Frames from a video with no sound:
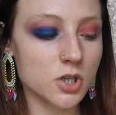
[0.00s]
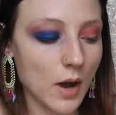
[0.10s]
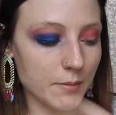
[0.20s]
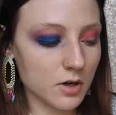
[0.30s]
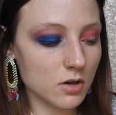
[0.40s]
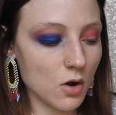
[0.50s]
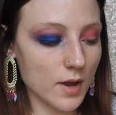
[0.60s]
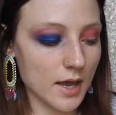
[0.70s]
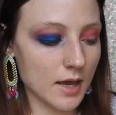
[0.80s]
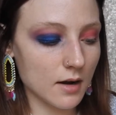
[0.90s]
So I'm gonna go
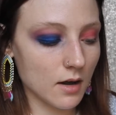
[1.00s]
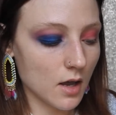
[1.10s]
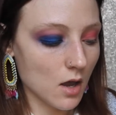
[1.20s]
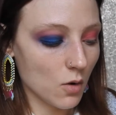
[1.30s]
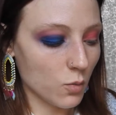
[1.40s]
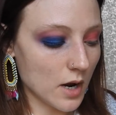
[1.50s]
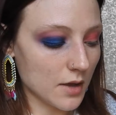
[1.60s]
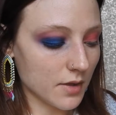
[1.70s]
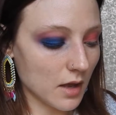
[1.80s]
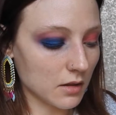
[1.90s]
in
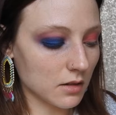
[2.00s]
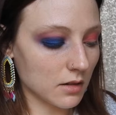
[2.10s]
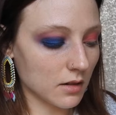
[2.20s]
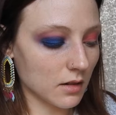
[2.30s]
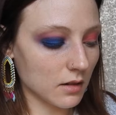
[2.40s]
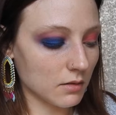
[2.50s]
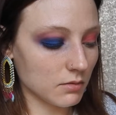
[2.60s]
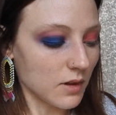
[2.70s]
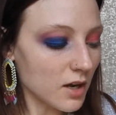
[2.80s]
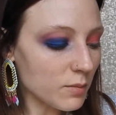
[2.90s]
with a
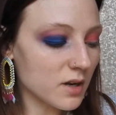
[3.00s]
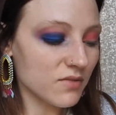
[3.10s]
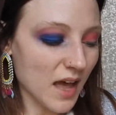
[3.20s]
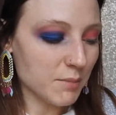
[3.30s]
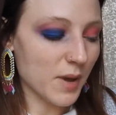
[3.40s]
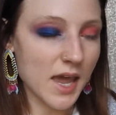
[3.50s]
little bit of that